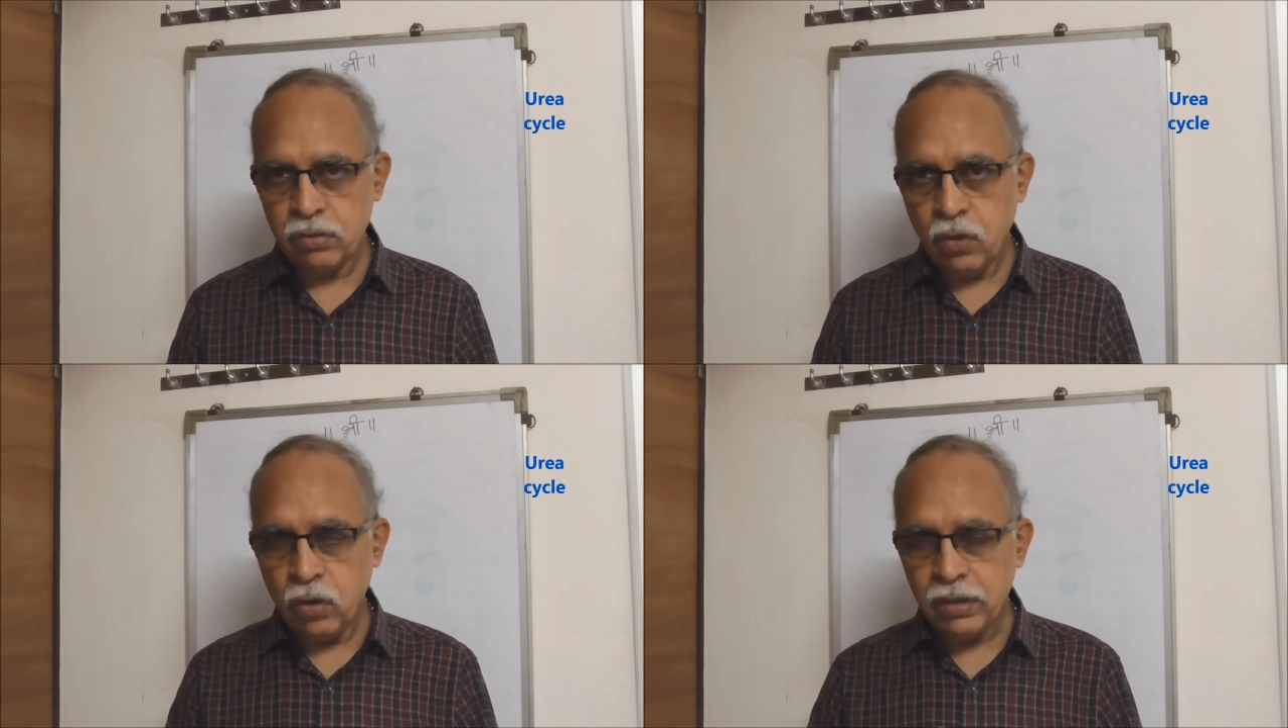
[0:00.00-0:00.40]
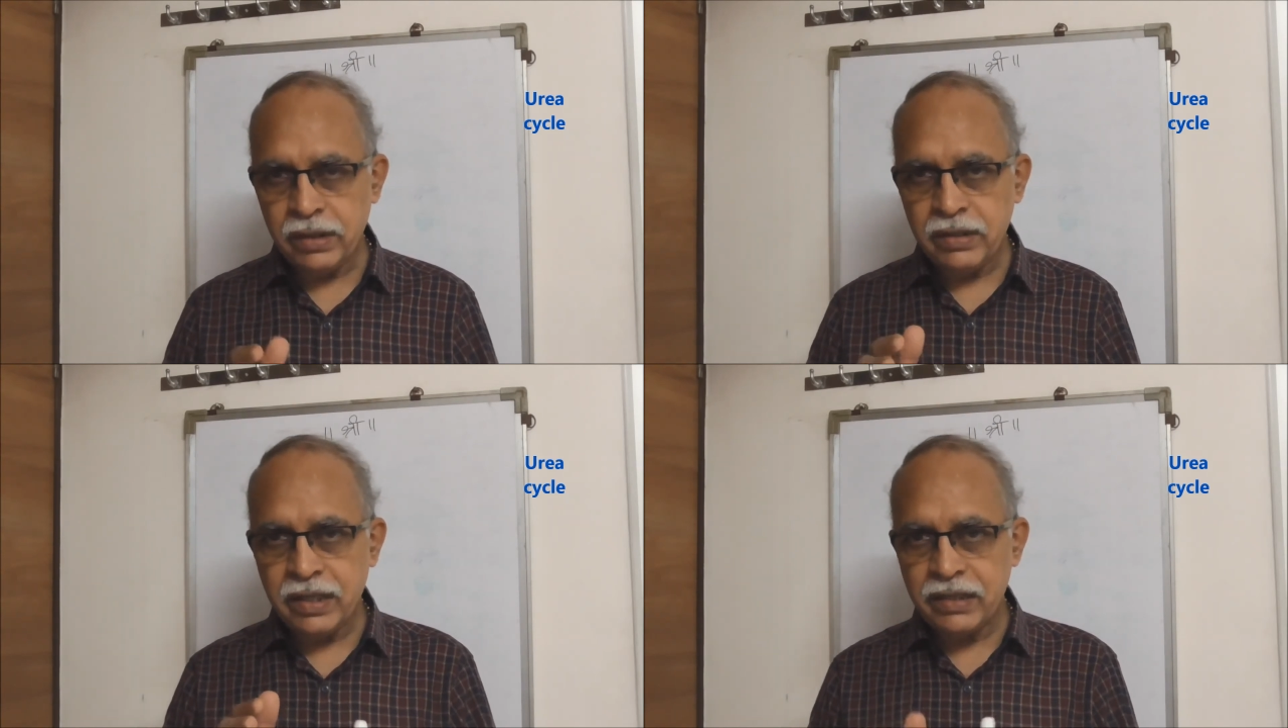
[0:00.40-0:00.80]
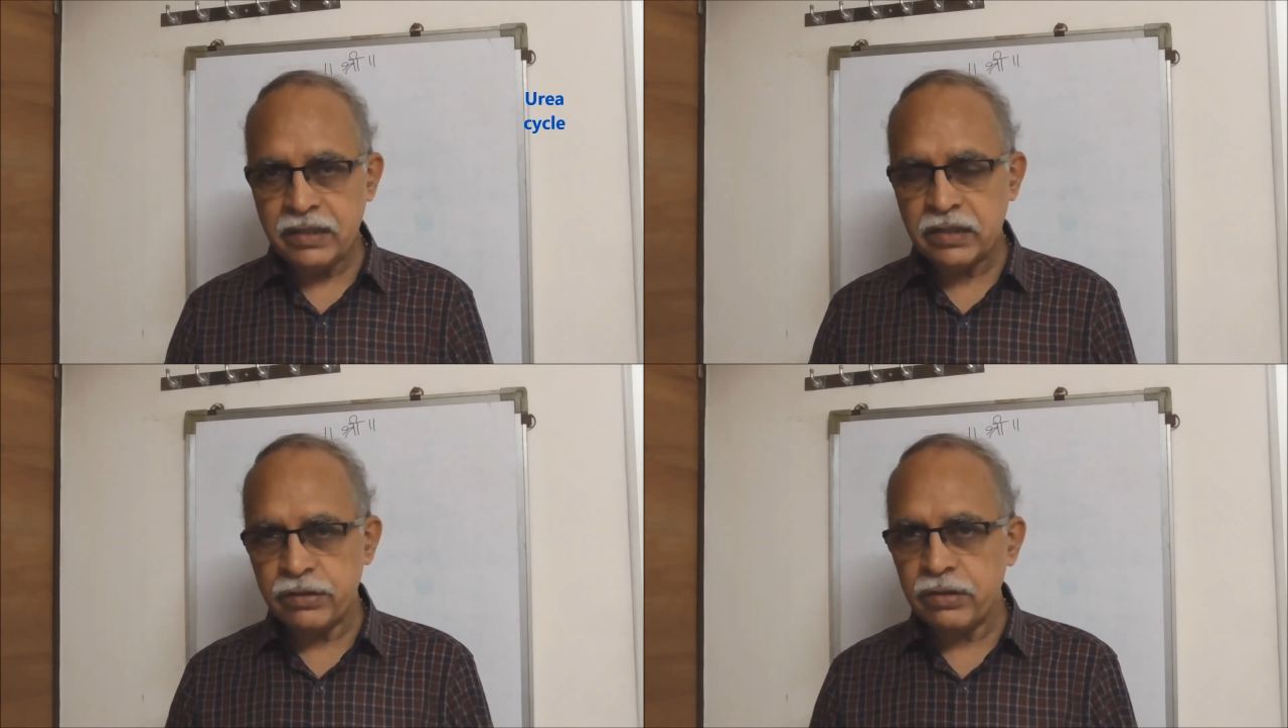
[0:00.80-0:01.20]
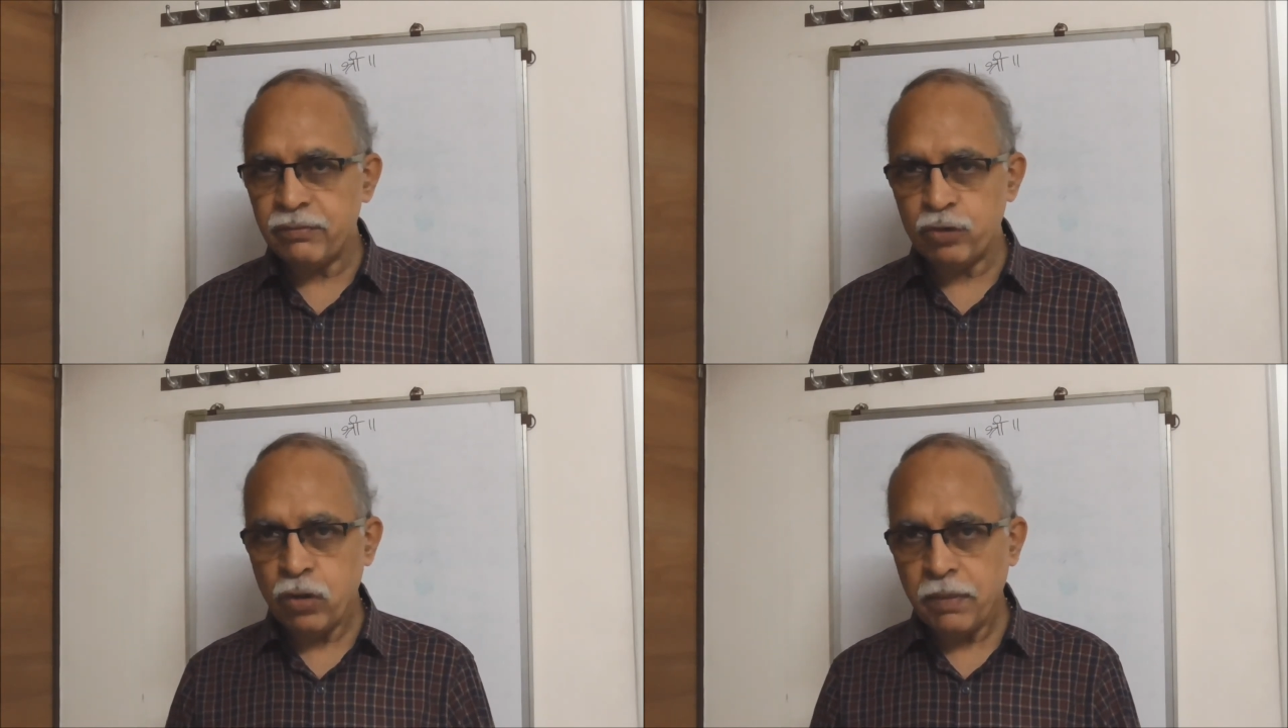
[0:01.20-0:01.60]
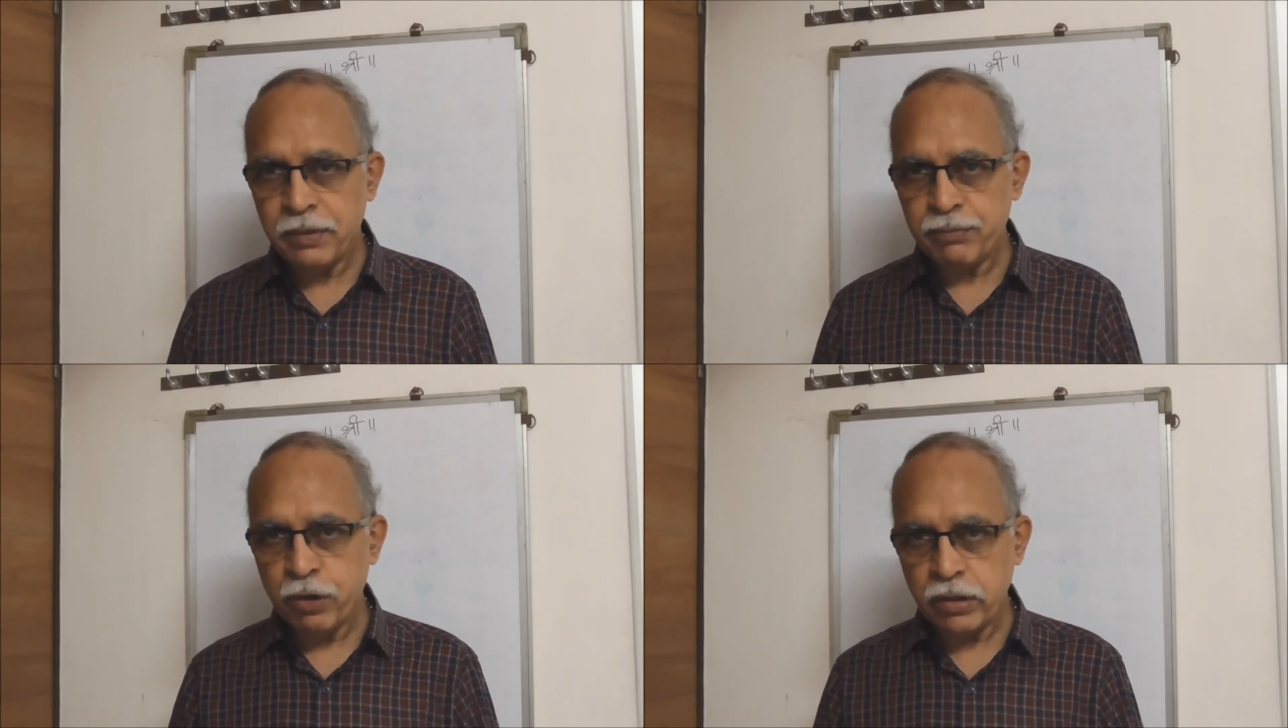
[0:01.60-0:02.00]
all the digested
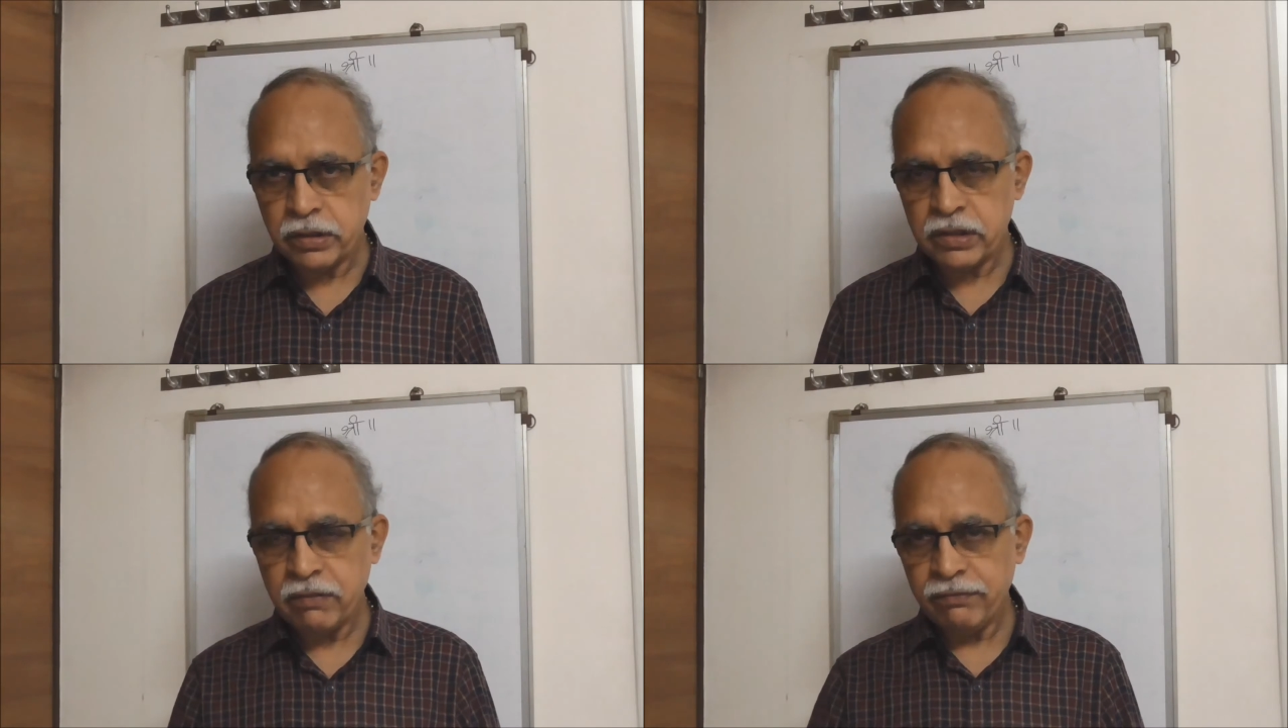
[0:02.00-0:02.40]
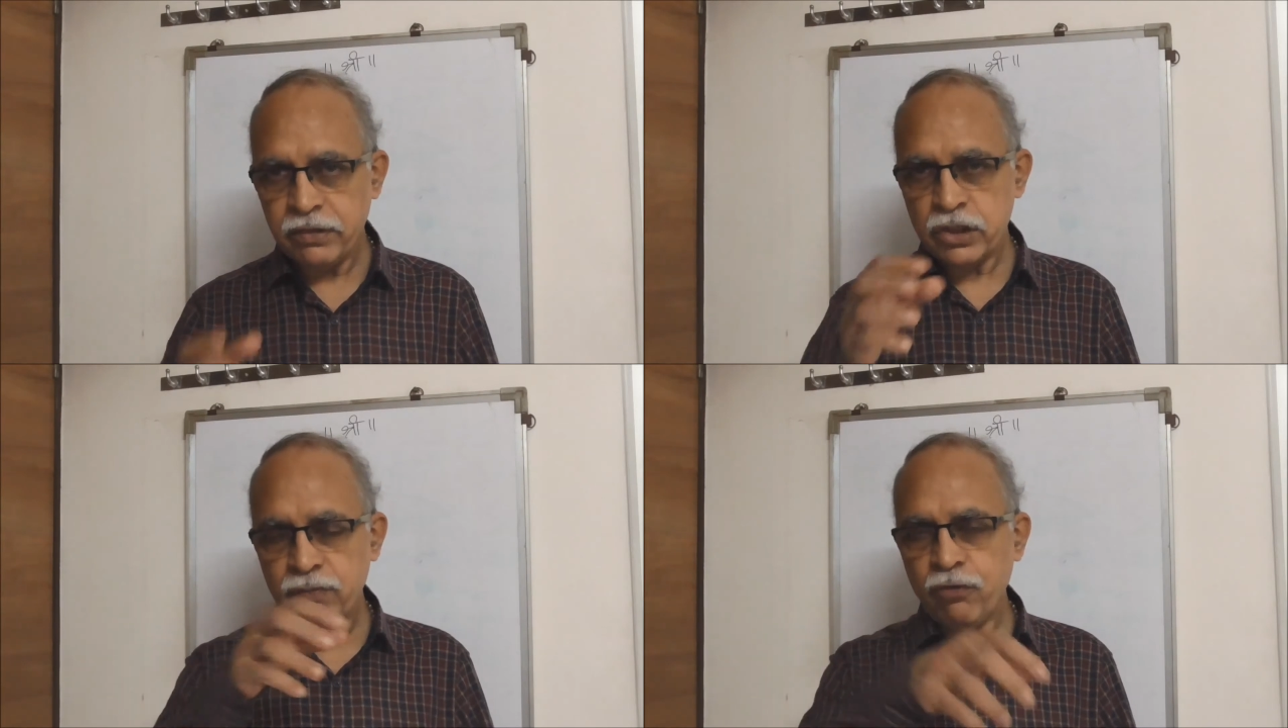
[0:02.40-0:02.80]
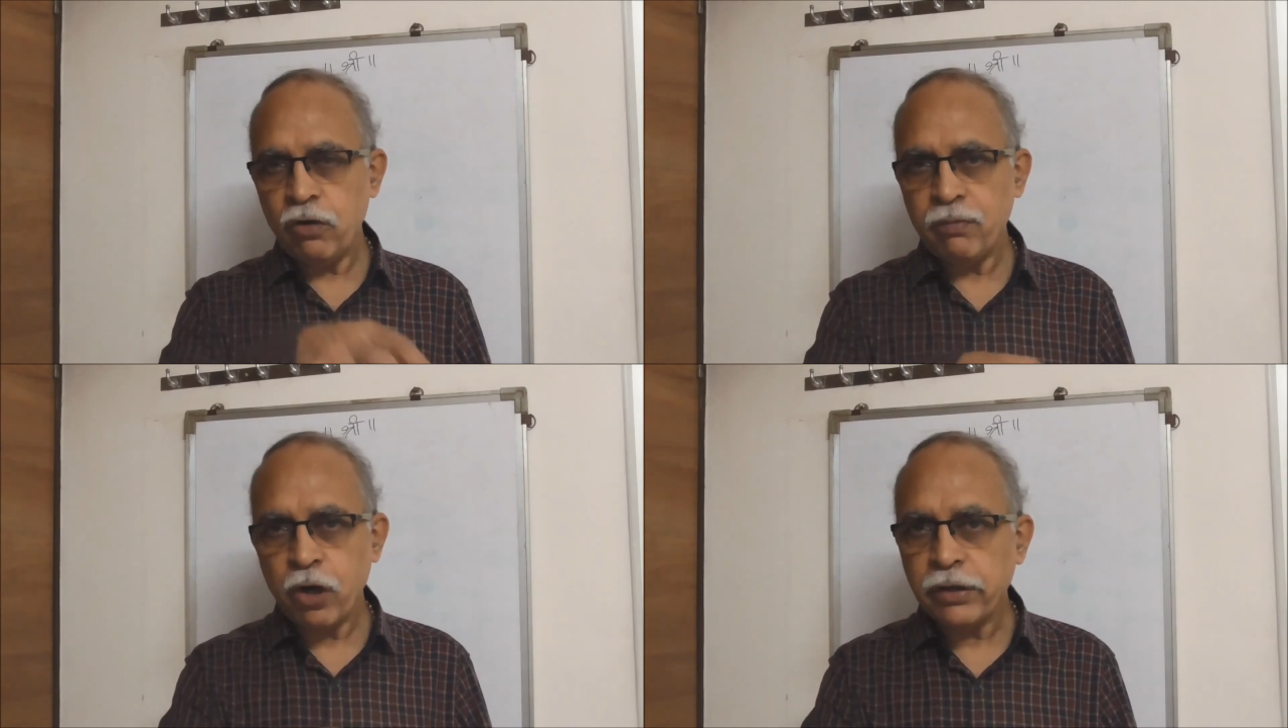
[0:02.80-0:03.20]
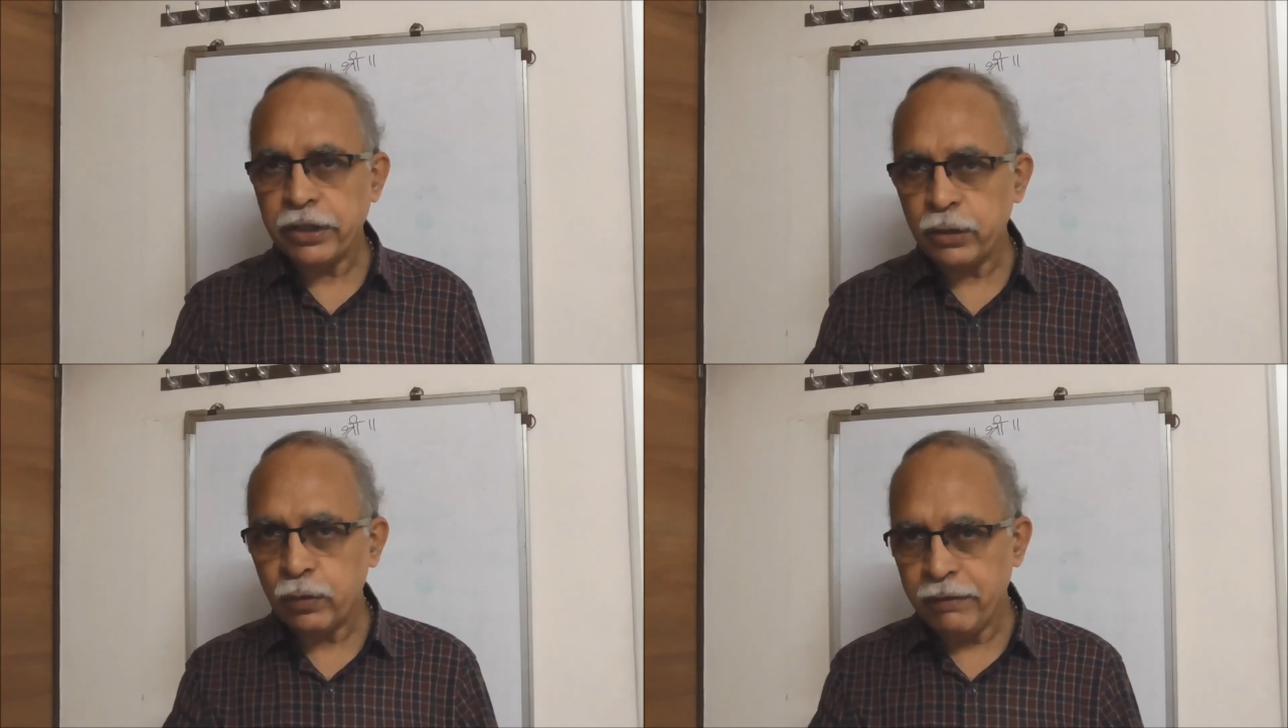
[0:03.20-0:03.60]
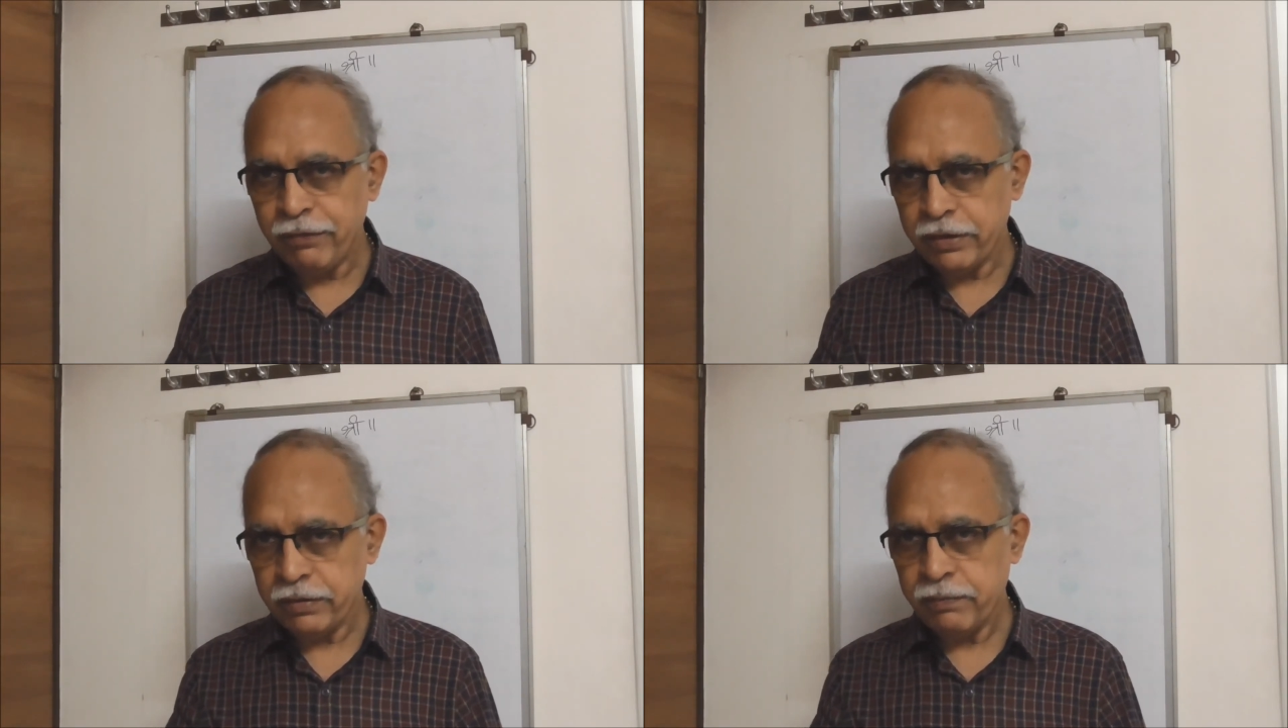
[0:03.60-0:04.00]
absorbed products are first of all brought into liver,